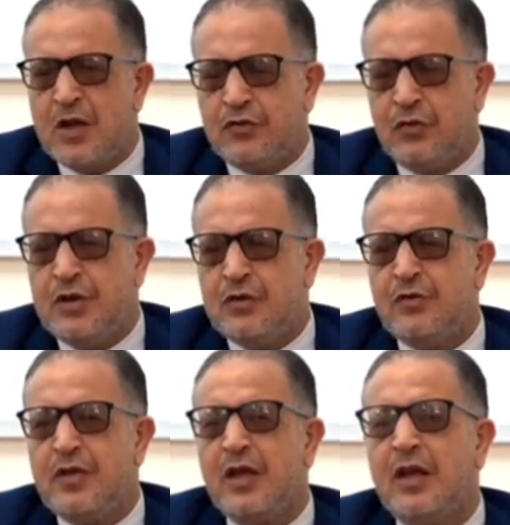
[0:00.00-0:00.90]
So you need
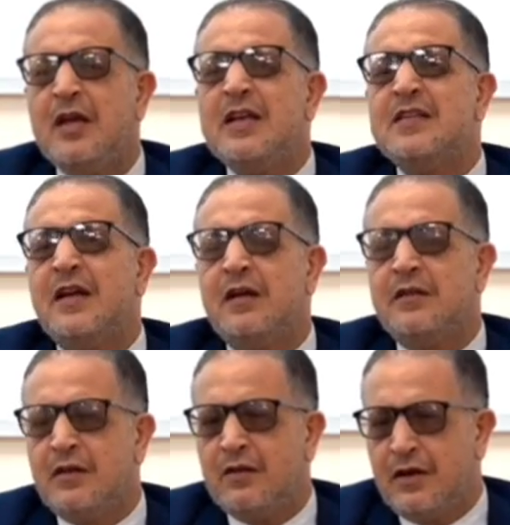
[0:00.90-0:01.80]
to take an
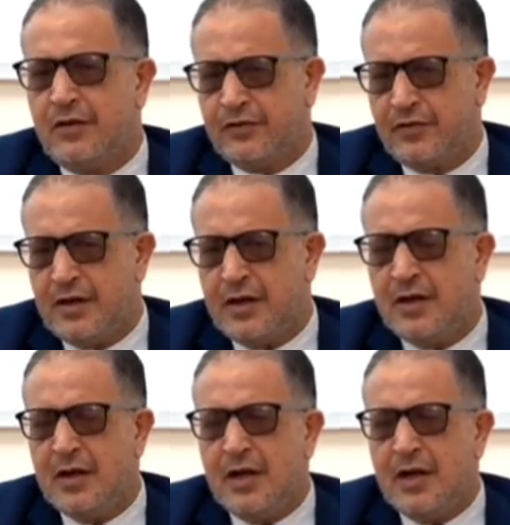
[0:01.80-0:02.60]
extra-articular history.